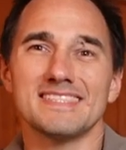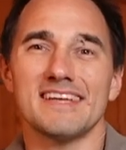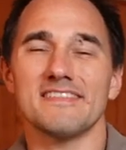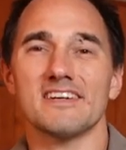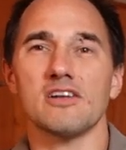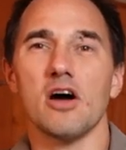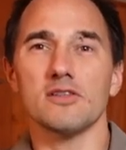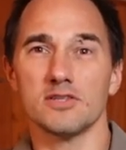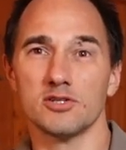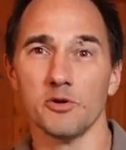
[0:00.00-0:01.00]
is that they're
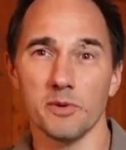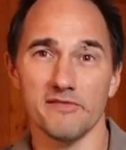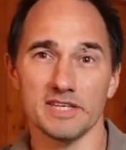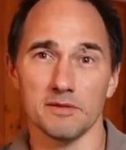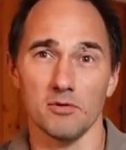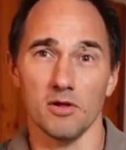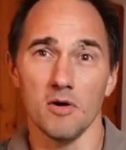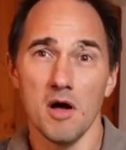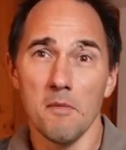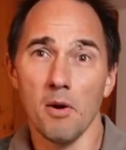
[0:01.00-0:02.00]
not super visible.
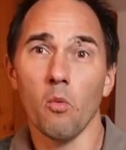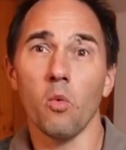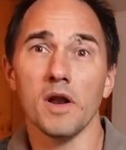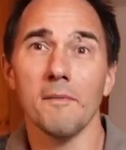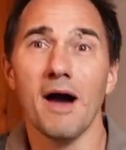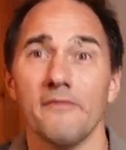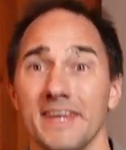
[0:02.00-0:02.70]
But what about